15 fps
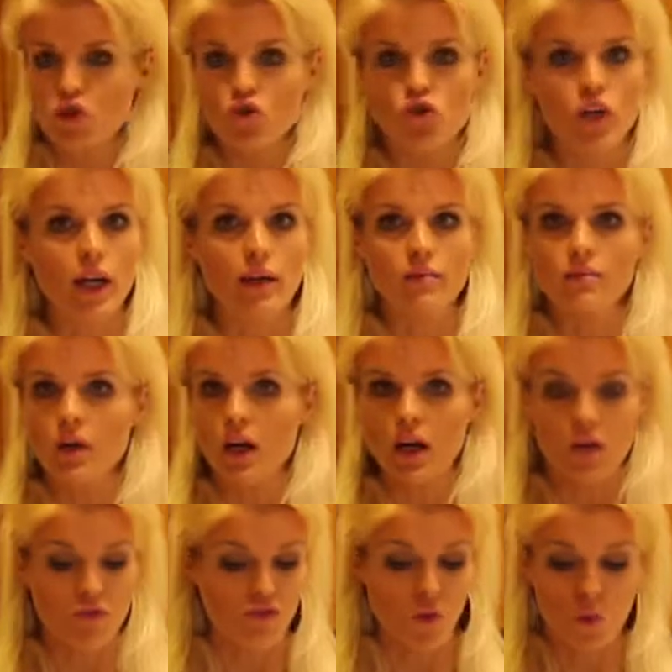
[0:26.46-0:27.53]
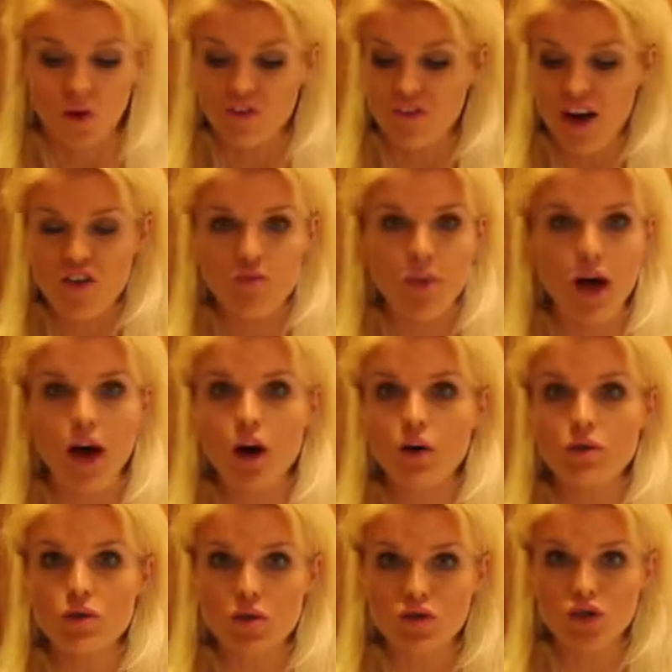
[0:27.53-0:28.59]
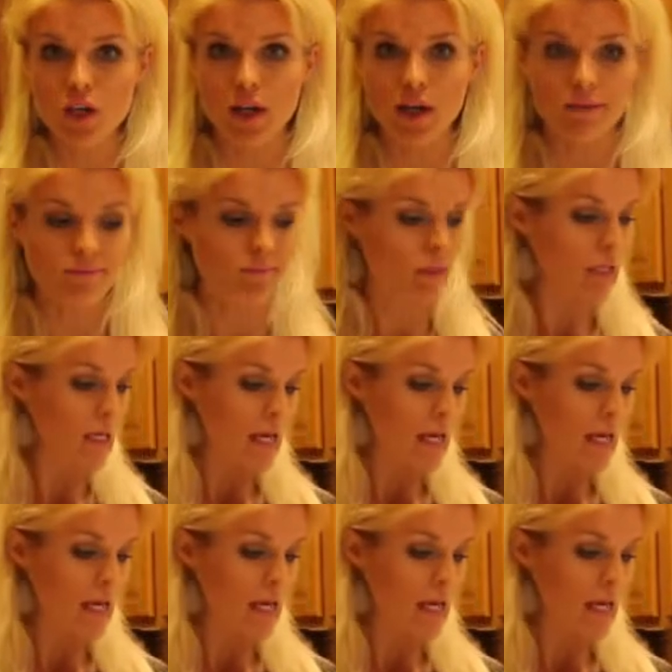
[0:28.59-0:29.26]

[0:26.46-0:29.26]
chicken, a 4 to 5 pound chicken.